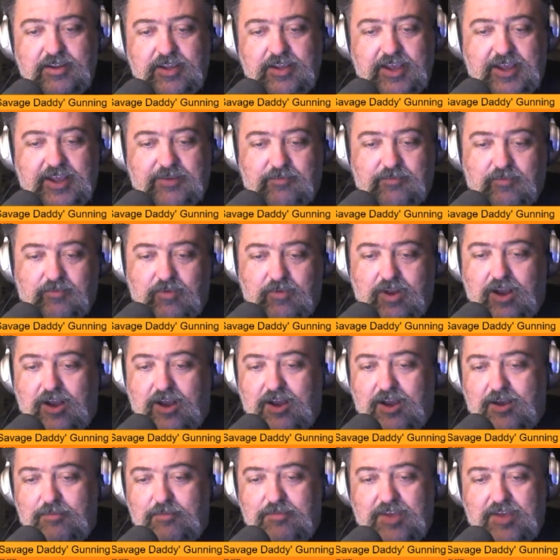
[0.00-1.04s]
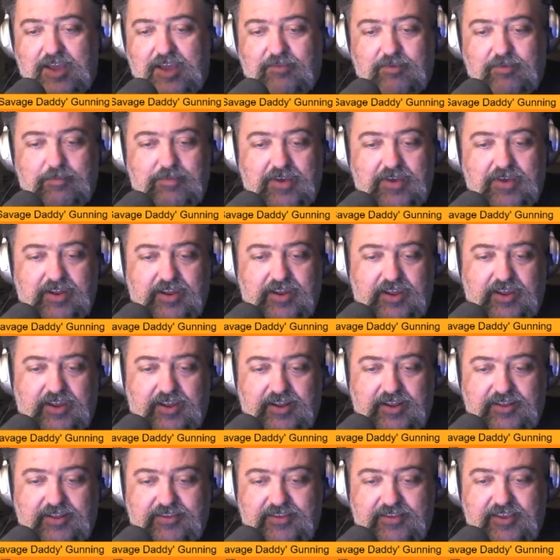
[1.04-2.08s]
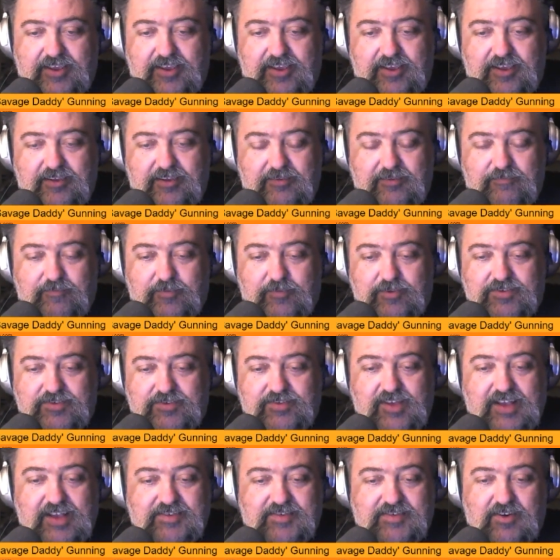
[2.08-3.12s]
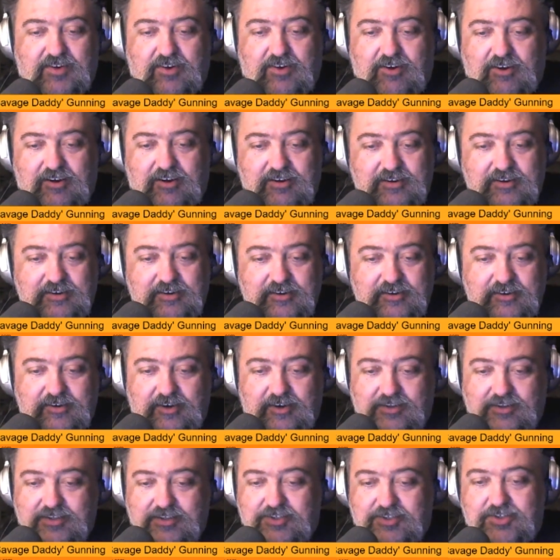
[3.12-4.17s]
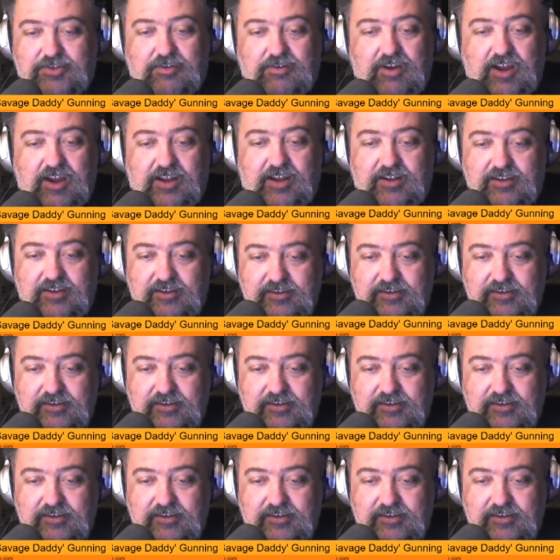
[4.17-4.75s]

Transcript: and rob everybody in the first class car on this train.